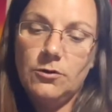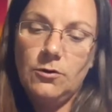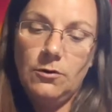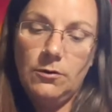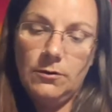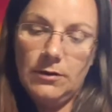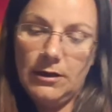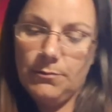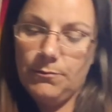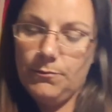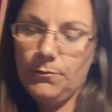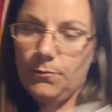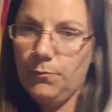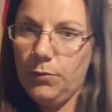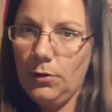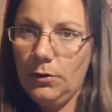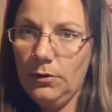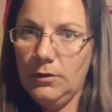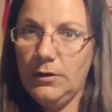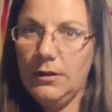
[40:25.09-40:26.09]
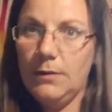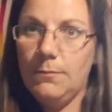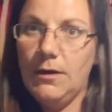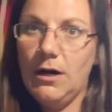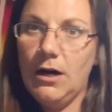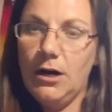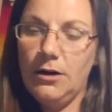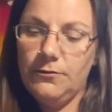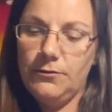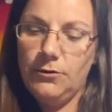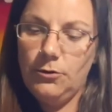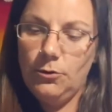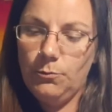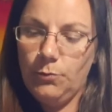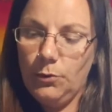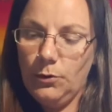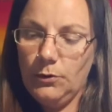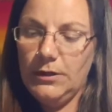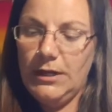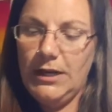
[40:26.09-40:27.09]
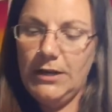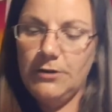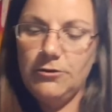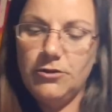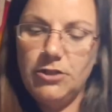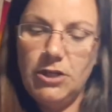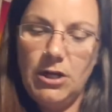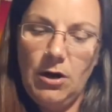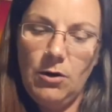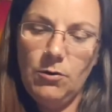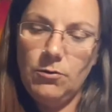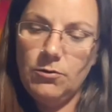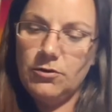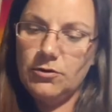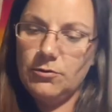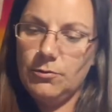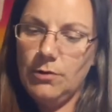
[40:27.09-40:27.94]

Like, pull them off you. Pull the energy out.